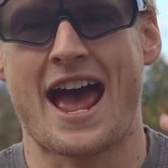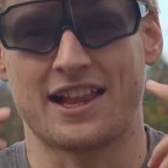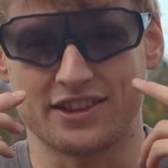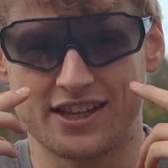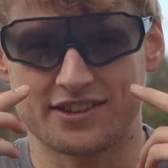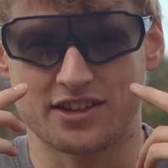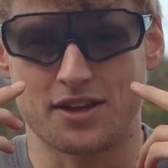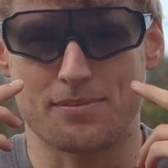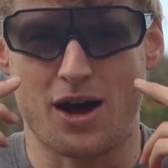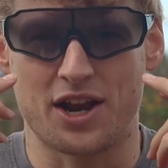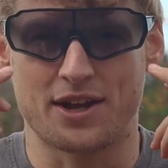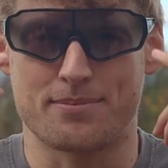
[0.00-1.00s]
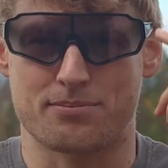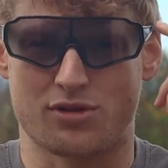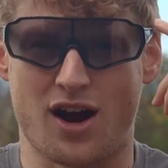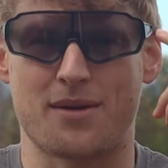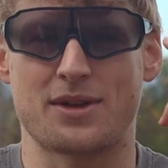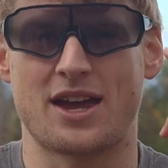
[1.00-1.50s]
at least on the bottom,
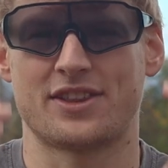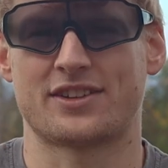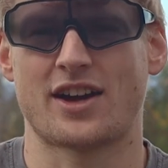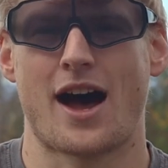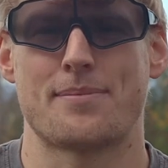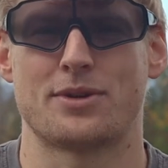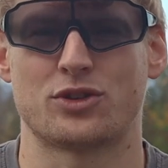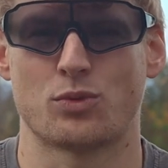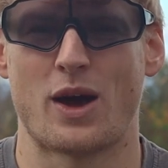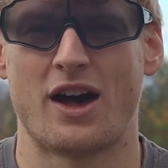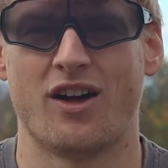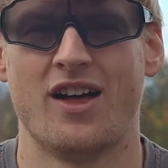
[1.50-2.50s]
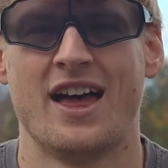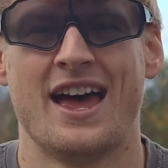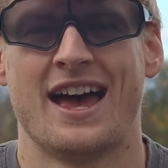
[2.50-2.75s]
probably on the top as well.